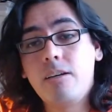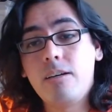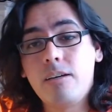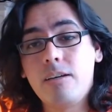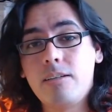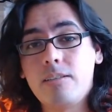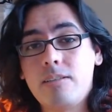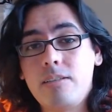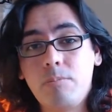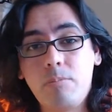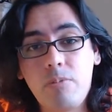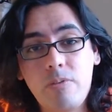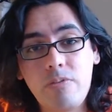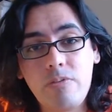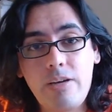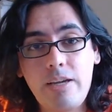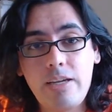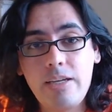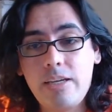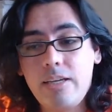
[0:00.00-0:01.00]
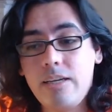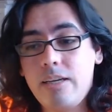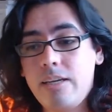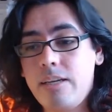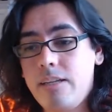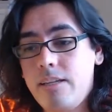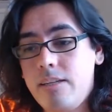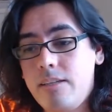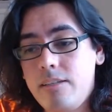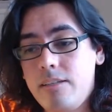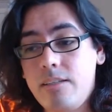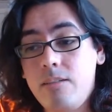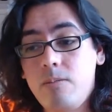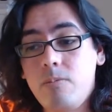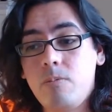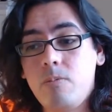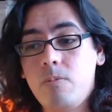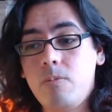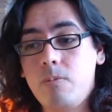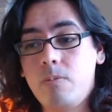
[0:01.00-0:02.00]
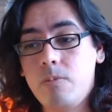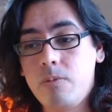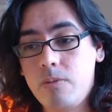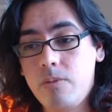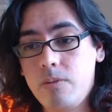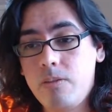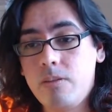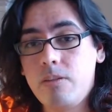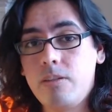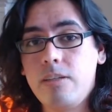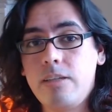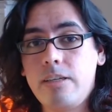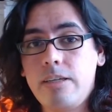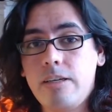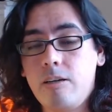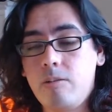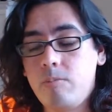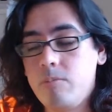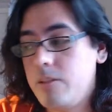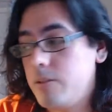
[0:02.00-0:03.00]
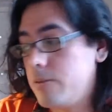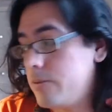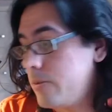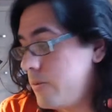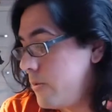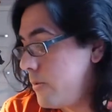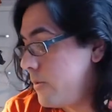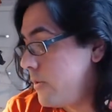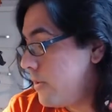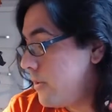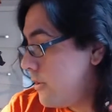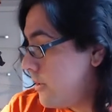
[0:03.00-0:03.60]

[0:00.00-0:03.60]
simplifying it, and he really helped me learn